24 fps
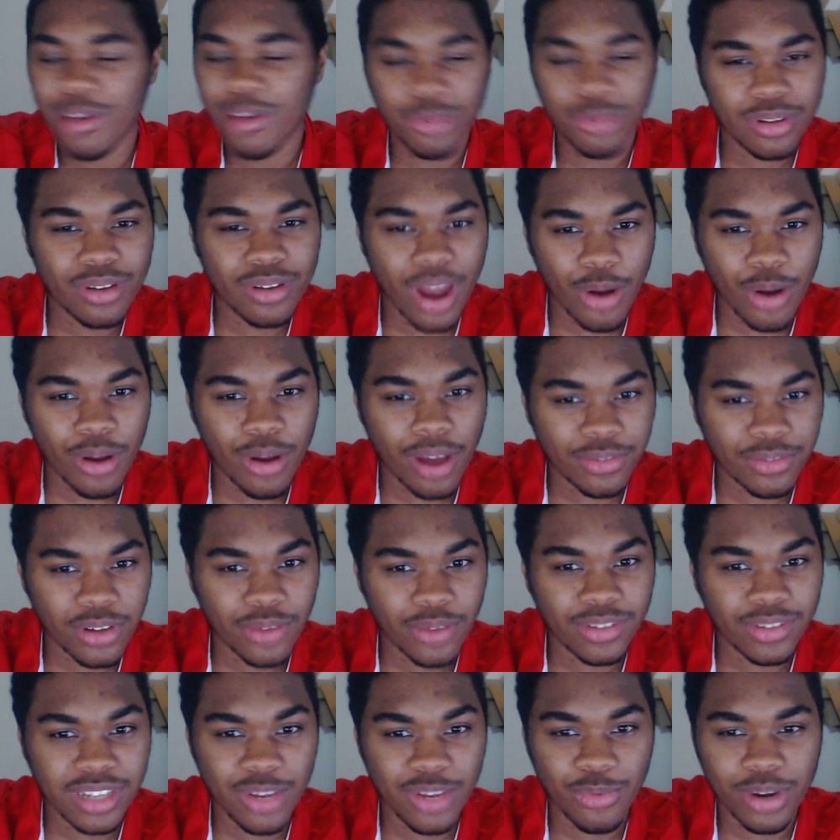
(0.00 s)
now we have to
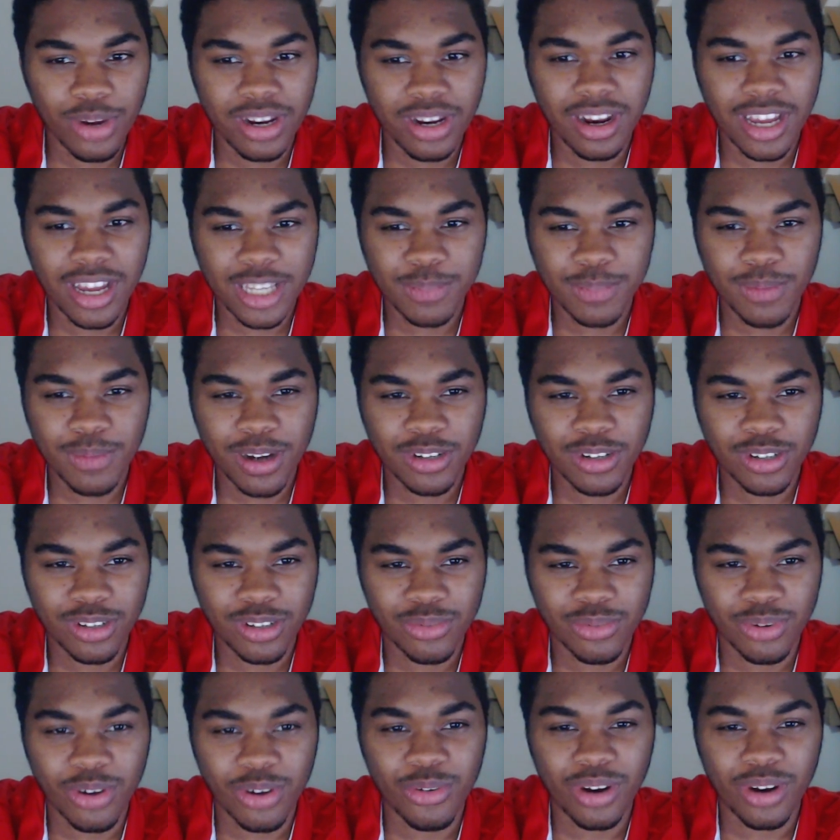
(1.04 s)
obviously win the next match, because
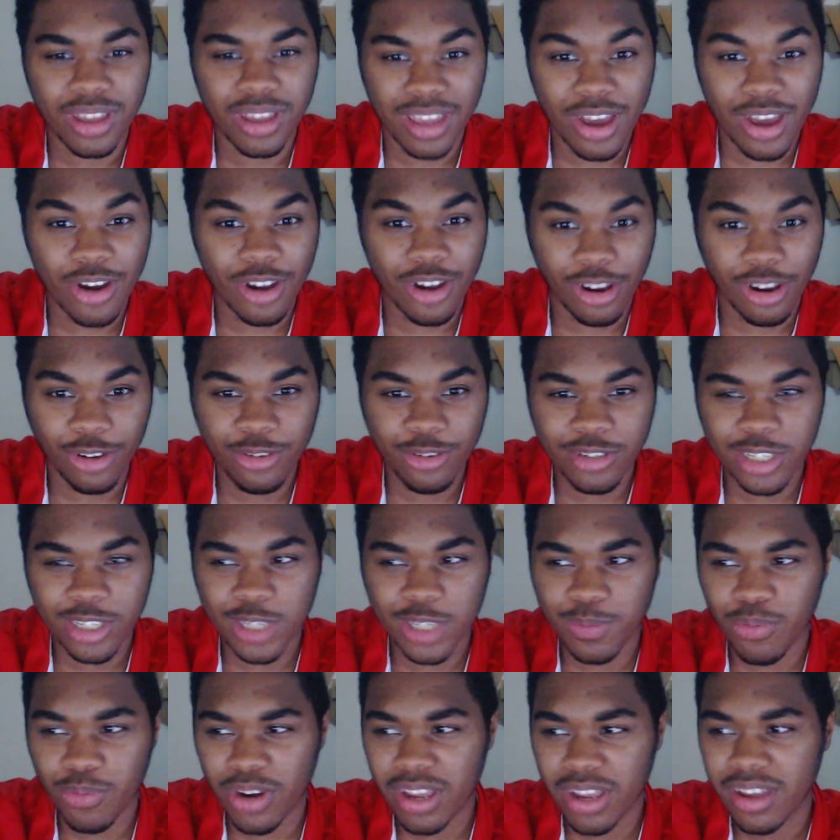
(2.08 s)
we don't want to get on a losing
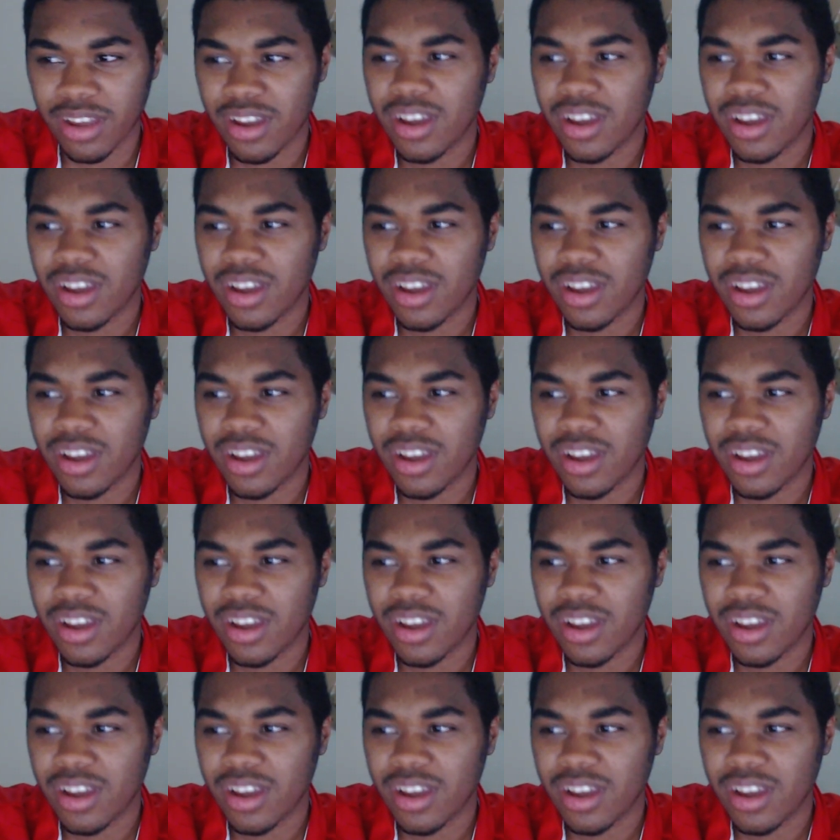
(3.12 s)
spree.